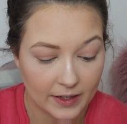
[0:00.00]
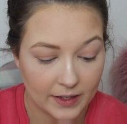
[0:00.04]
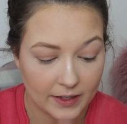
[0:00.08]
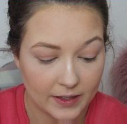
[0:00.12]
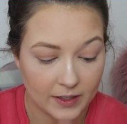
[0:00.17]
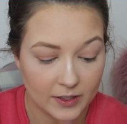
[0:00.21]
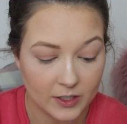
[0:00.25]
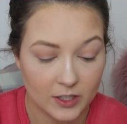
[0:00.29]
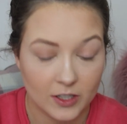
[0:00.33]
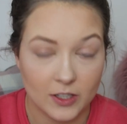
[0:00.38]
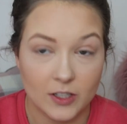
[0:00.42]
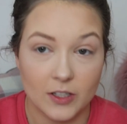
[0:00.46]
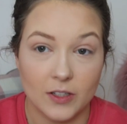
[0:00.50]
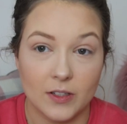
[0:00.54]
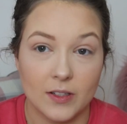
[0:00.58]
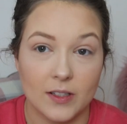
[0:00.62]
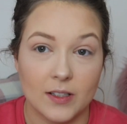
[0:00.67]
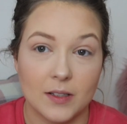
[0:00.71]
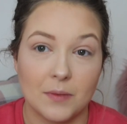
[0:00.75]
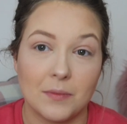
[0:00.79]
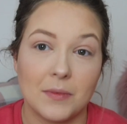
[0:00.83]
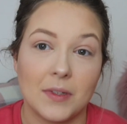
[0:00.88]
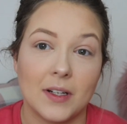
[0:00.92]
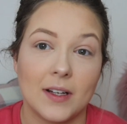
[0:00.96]
And I just use
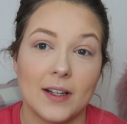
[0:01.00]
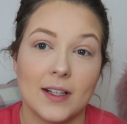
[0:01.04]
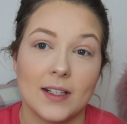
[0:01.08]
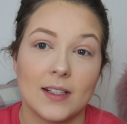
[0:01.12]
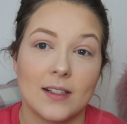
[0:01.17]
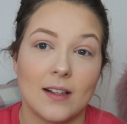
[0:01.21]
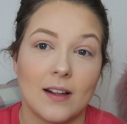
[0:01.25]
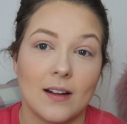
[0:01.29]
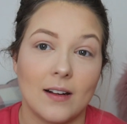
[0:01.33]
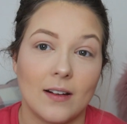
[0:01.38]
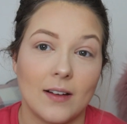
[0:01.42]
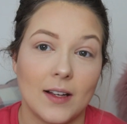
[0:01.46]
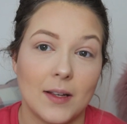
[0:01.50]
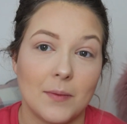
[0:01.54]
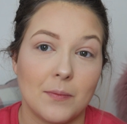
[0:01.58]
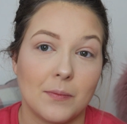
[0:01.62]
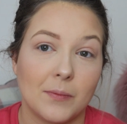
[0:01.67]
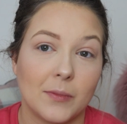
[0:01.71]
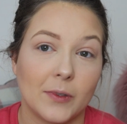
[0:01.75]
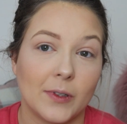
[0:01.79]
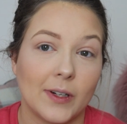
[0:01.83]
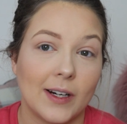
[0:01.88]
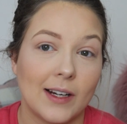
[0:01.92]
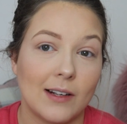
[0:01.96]
some nice light
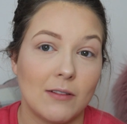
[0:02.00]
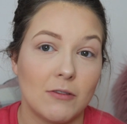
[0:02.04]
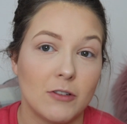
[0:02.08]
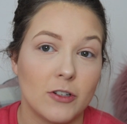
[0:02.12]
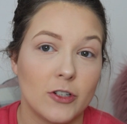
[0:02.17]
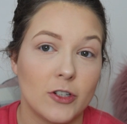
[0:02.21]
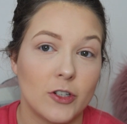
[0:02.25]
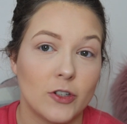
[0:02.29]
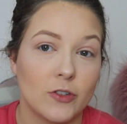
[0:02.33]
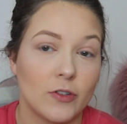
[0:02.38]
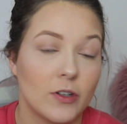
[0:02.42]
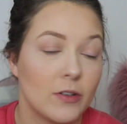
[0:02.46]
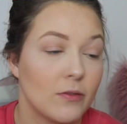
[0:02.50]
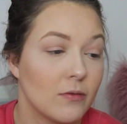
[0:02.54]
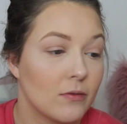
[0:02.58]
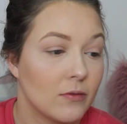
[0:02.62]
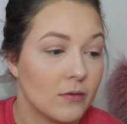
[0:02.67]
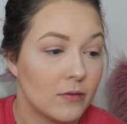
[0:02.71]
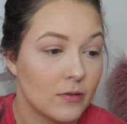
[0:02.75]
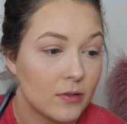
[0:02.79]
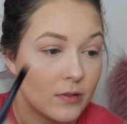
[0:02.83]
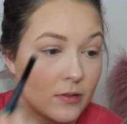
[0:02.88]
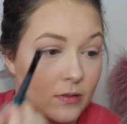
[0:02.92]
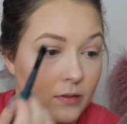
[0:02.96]
brow
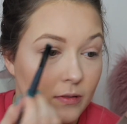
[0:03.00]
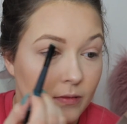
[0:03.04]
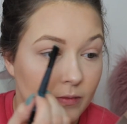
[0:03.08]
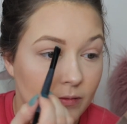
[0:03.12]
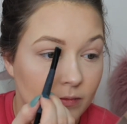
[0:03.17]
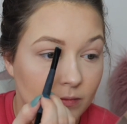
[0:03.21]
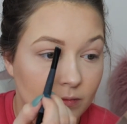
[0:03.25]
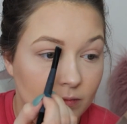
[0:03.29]
strokes.